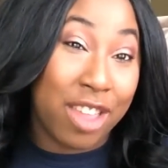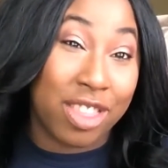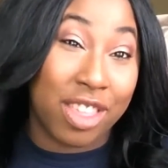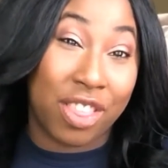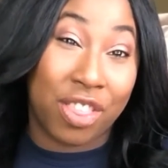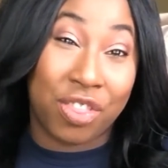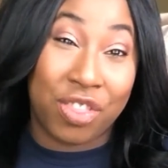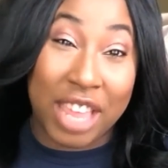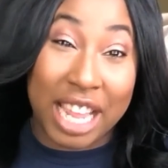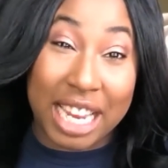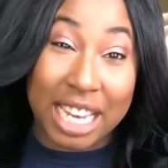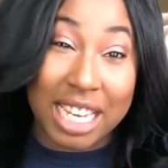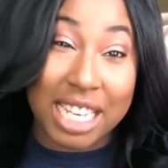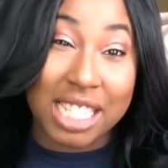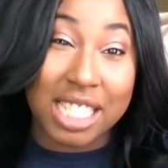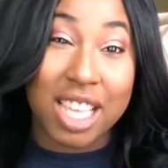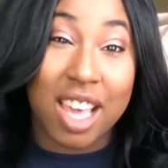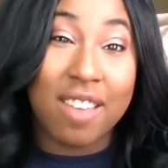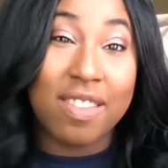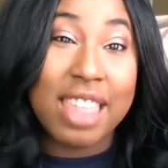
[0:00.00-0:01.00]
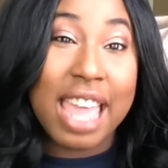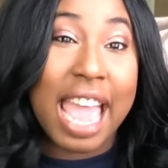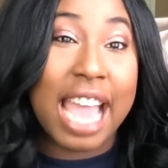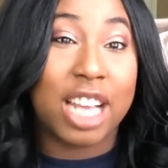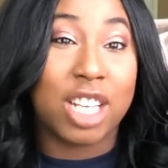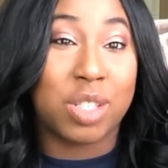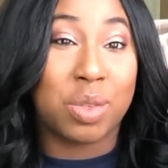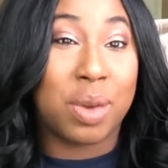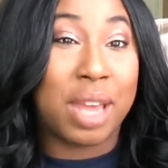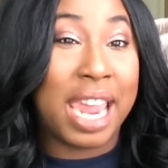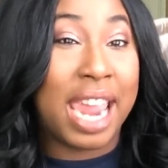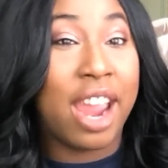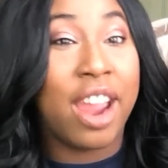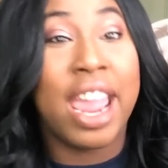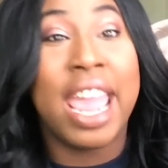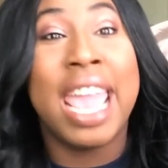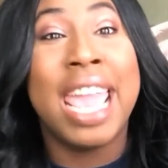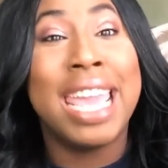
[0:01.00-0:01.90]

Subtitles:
the thickness of the actual hair,